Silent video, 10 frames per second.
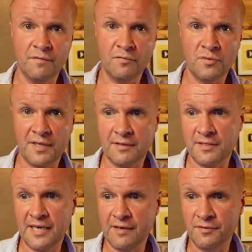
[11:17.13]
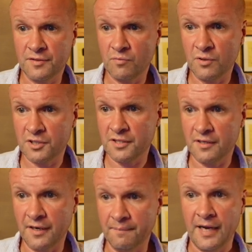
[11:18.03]
4,000 hours watch
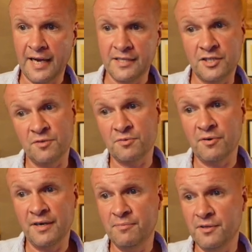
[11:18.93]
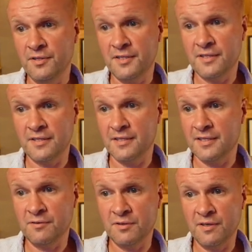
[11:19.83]
time. And subscribers are
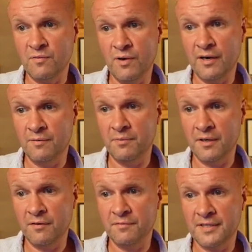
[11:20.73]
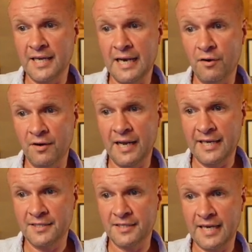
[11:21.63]
still doing well, but obviously a lot
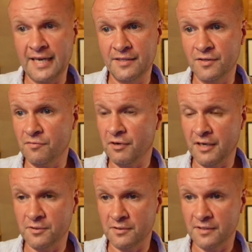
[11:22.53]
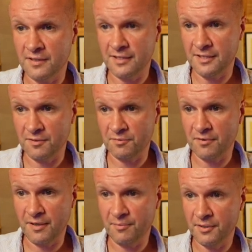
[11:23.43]
less than the 330
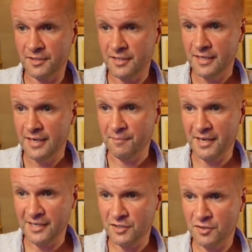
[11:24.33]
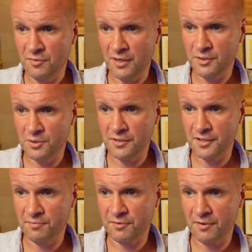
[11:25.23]
subscribers. I'm getting 200
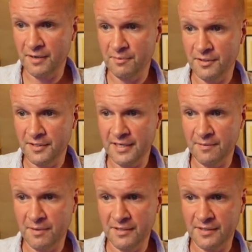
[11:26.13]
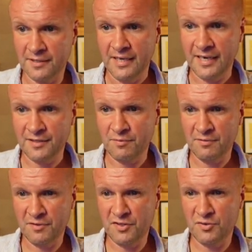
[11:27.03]
subscribers in a month. And that's when
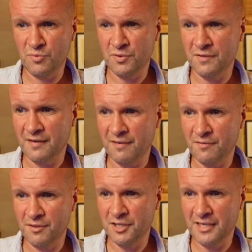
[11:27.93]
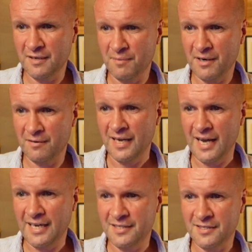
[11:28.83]
I'm sort of averaging about
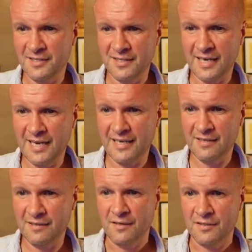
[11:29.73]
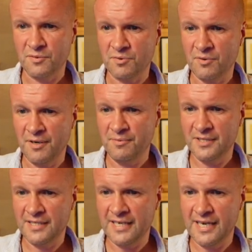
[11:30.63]
8 to 10
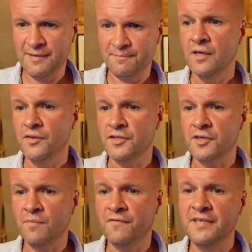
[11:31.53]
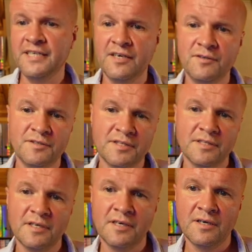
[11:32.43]
subscribers a day. The top videos
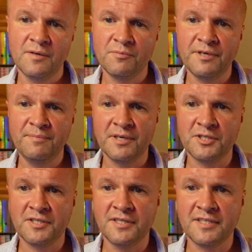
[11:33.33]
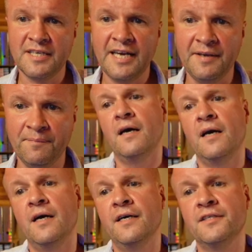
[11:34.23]
are pretty much the same.
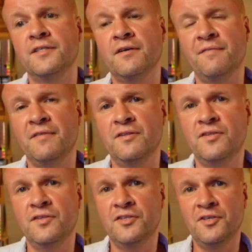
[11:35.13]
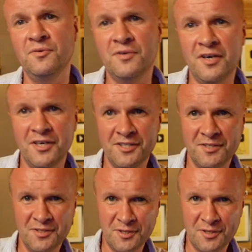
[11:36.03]
So I have the two garden